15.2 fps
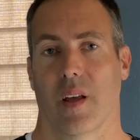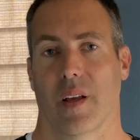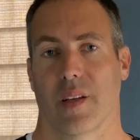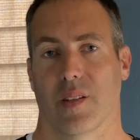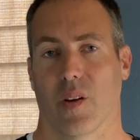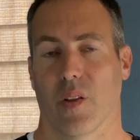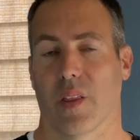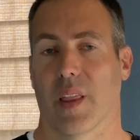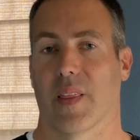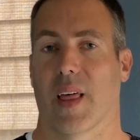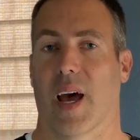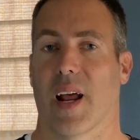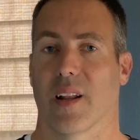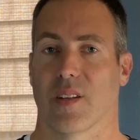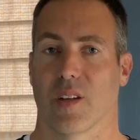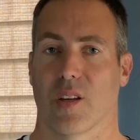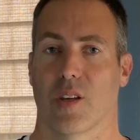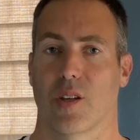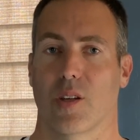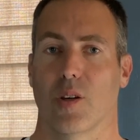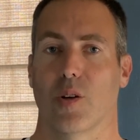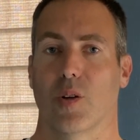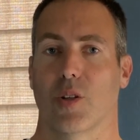So that is a
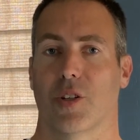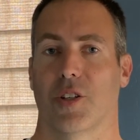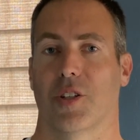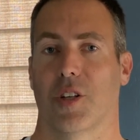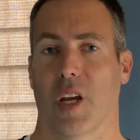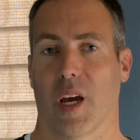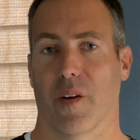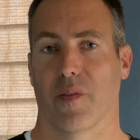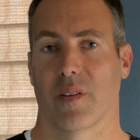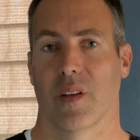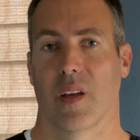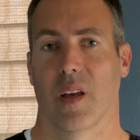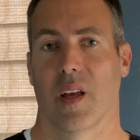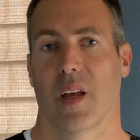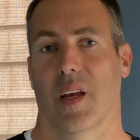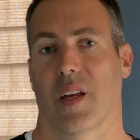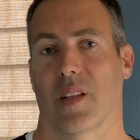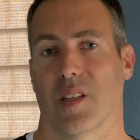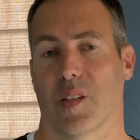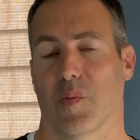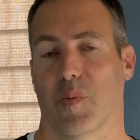huge shift in